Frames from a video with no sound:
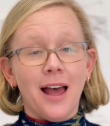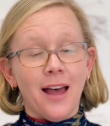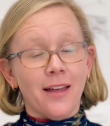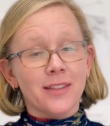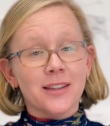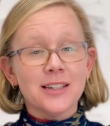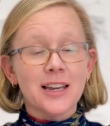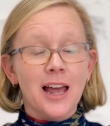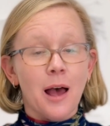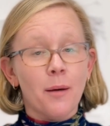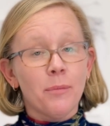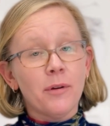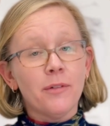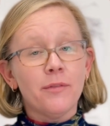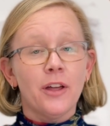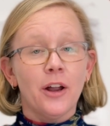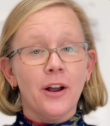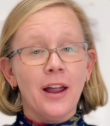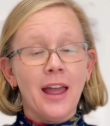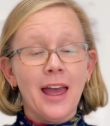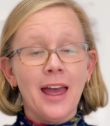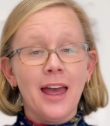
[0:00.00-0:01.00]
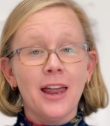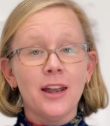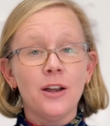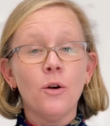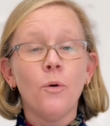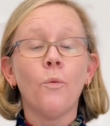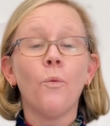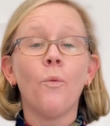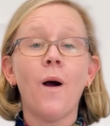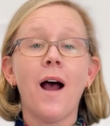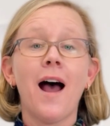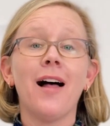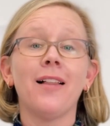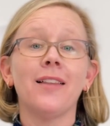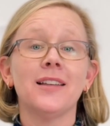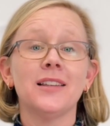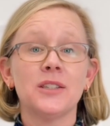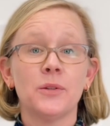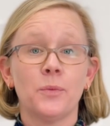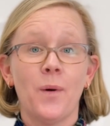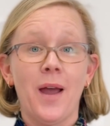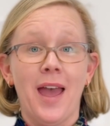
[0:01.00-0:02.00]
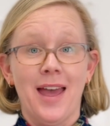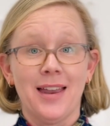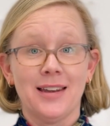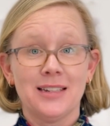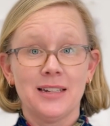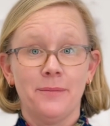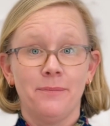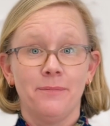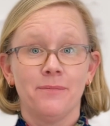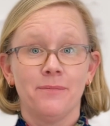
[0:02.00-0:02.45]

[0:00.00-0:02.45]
on the top of their head while it's wet.